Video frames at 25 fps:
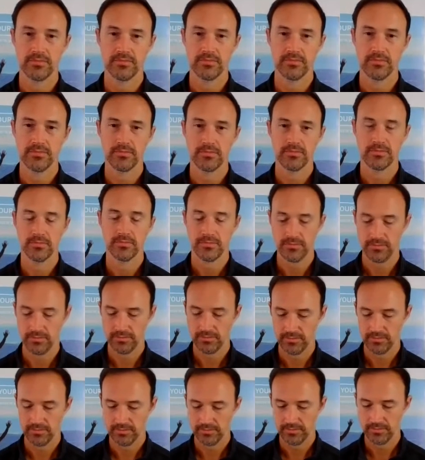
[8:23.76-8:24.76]

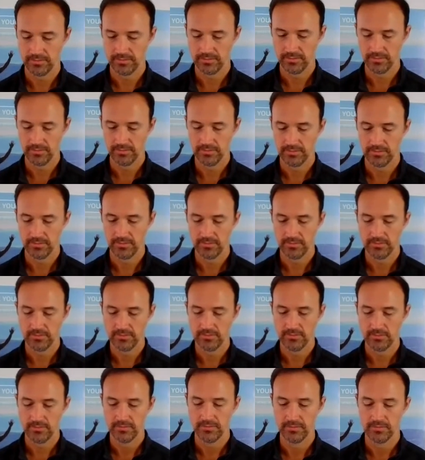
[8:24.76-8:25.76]

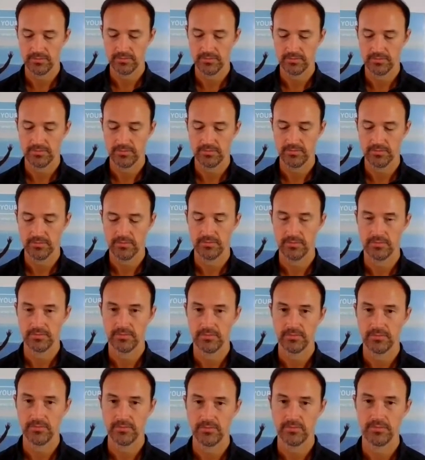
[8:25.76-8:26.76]

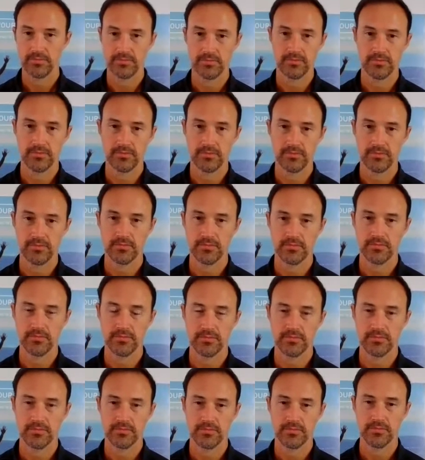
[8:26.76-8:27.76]

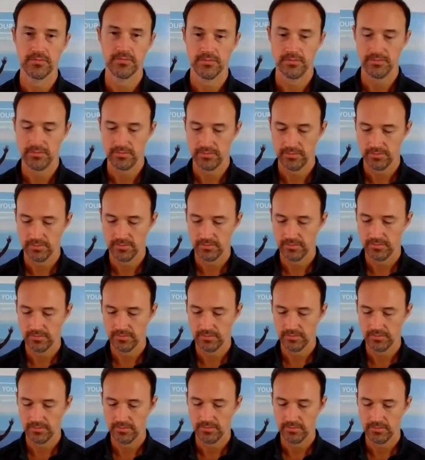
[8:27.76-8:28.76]

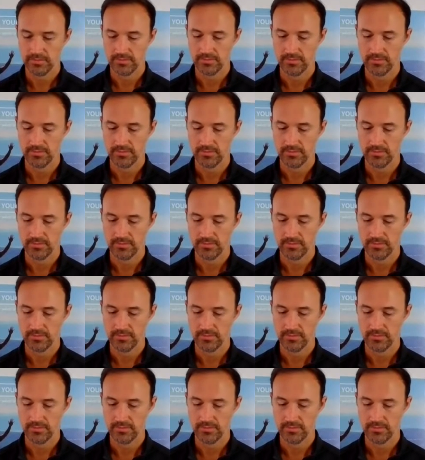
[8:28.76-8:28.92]
(not speaking)